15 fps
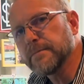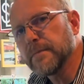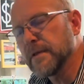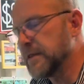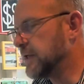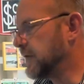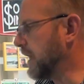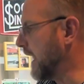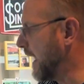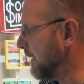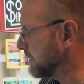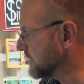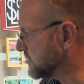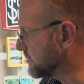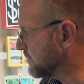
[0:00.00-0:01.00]
the
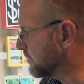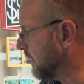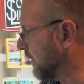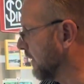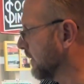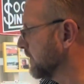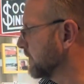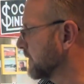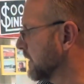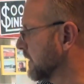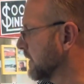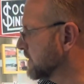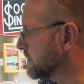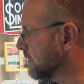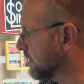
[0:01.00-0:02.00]
atmosphere,
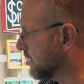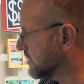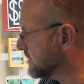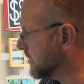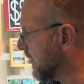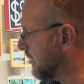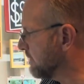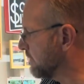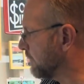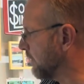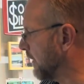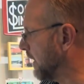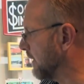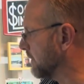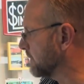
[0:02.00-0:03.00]
sort of the time
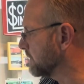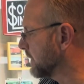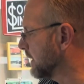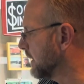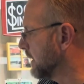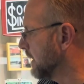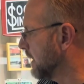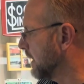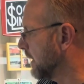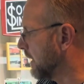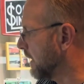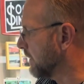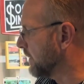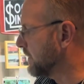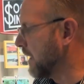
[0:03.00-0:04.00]
frame.
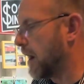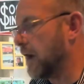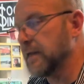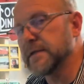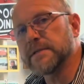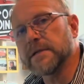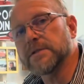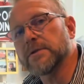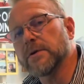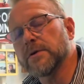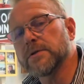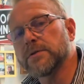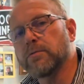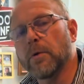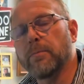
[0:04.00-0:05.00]
The Dolly
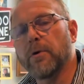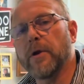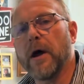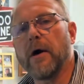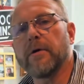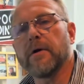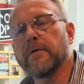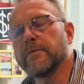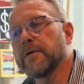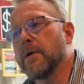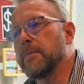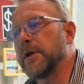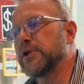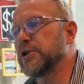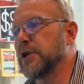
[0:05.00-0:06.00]
sisters were put out of
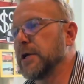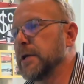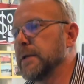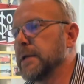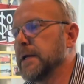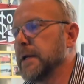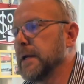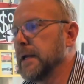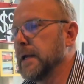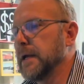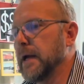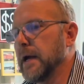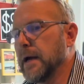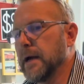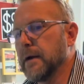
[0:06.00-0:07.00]
commission
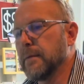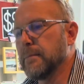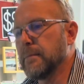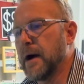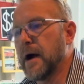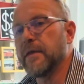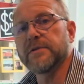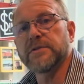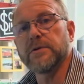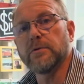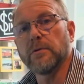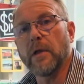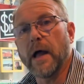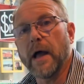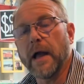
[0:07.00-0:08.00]
by the
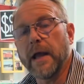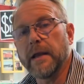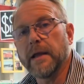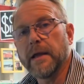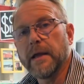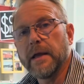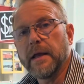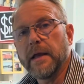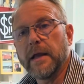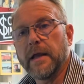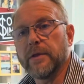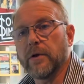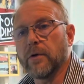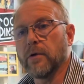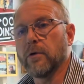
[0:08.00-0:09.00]
Soo Line in
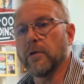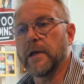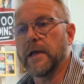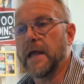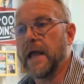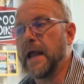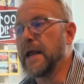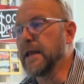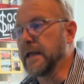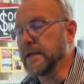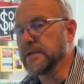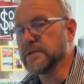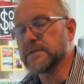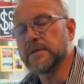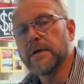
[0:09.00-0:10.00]
the early
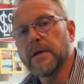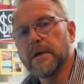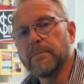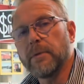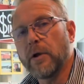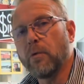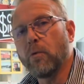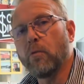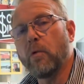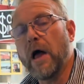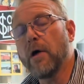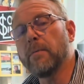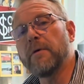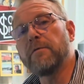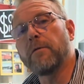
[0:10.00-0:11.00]
80s. But
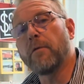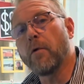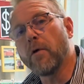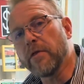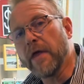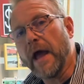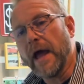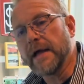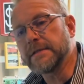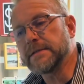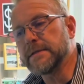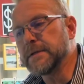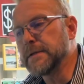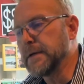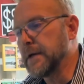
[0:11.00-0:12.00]
well before
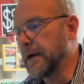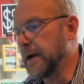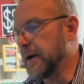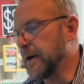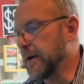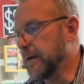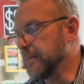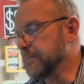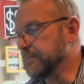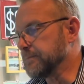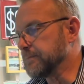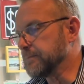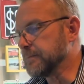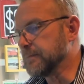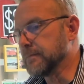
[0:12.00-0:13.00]
that,
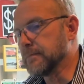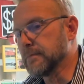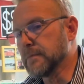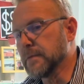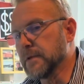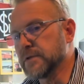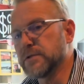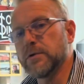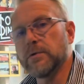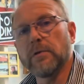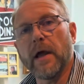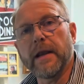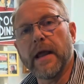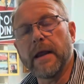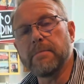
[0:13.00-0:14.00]
the Soo
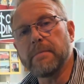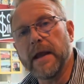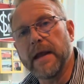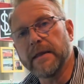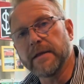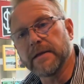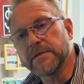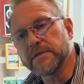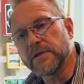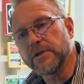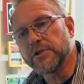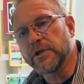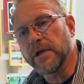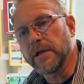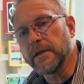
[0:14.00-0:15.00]
Line had made the
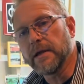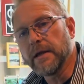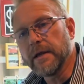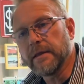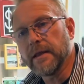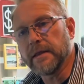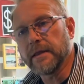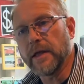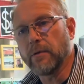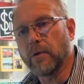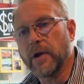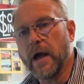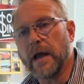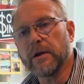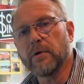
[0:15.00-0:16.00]
decision that they were
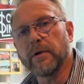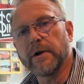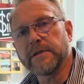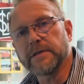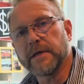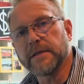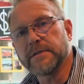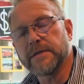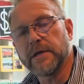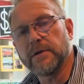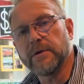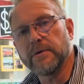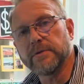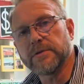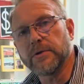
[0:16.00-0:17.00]
not going to
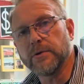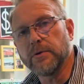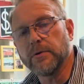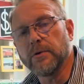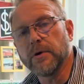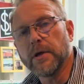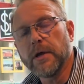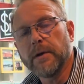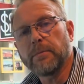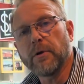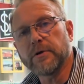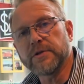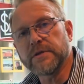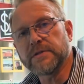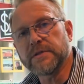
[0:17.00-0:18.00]
continue to
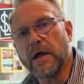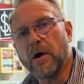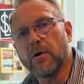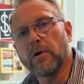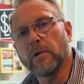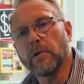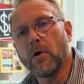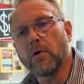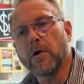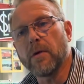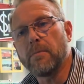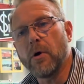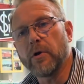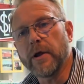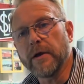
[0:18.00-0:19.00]
purchase Elco
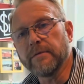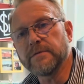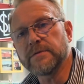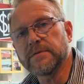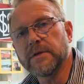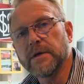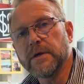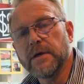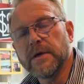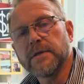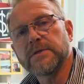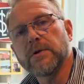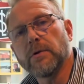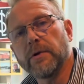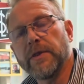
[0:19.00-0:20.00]
locomotives.
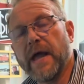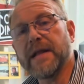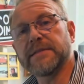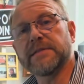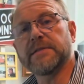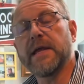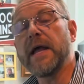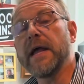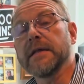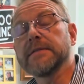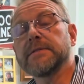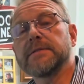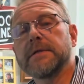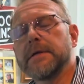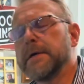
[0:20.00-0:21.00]
So in that
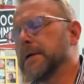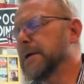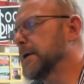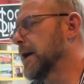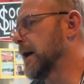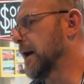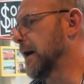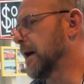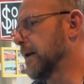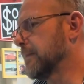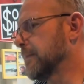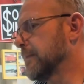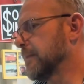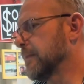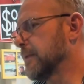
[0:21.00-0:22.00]
sense,
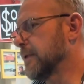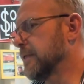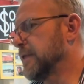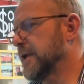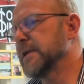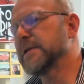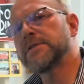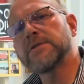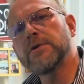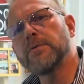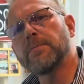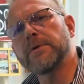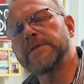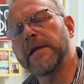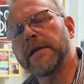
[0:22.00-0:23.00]
these two
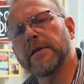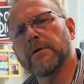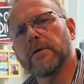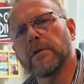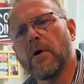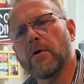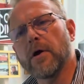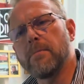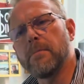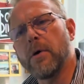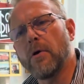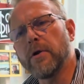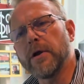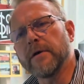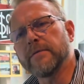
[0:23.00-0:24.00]
particular
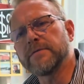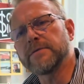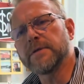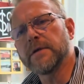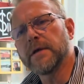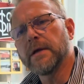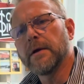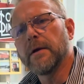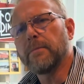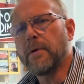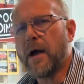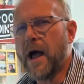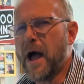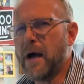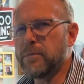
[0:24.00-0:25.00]
locomotives
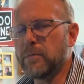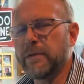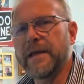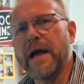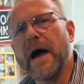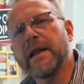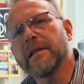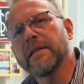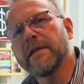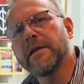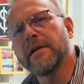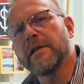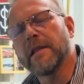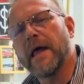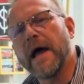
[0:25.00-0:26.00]
probably got a
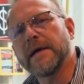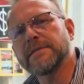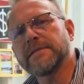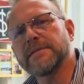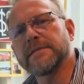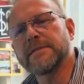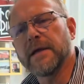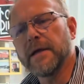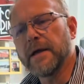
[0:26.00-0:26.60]
little less